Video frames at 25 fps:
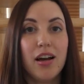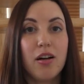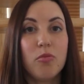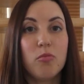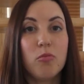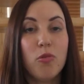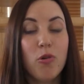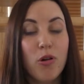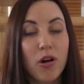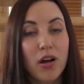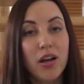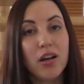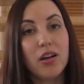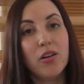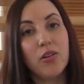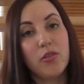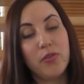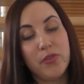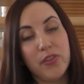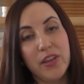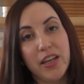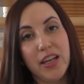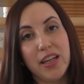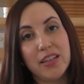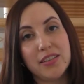More
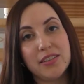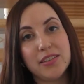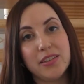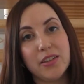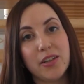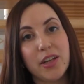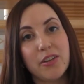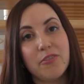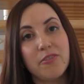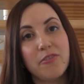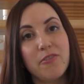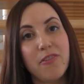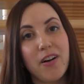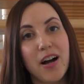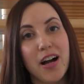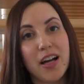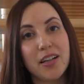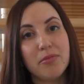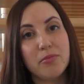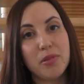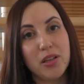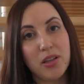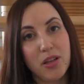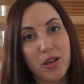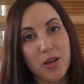of this you can
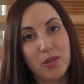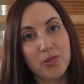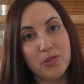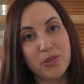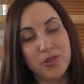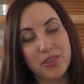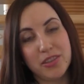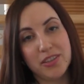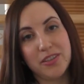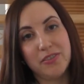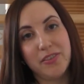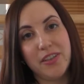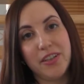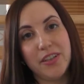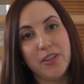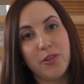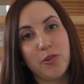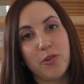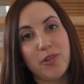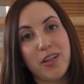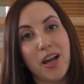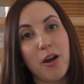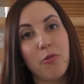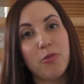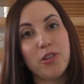find below to this
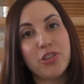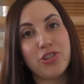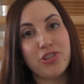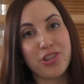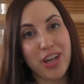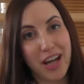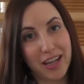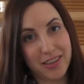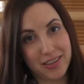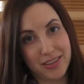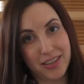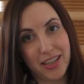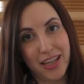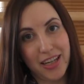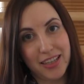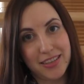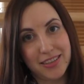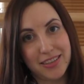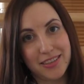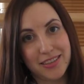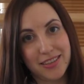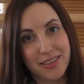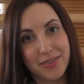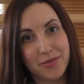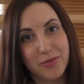video in our
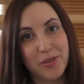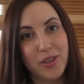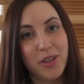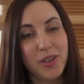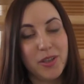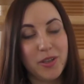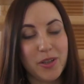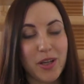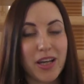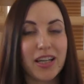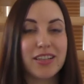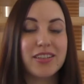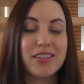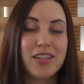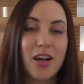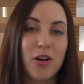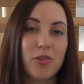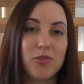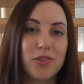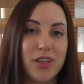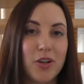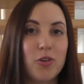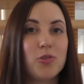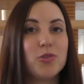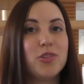checklist. You can
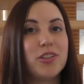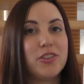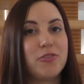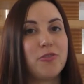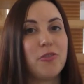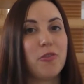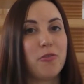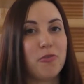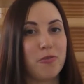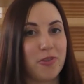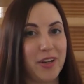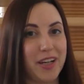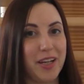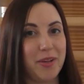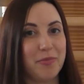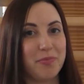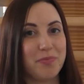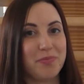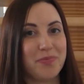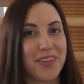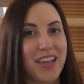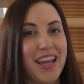download it for free.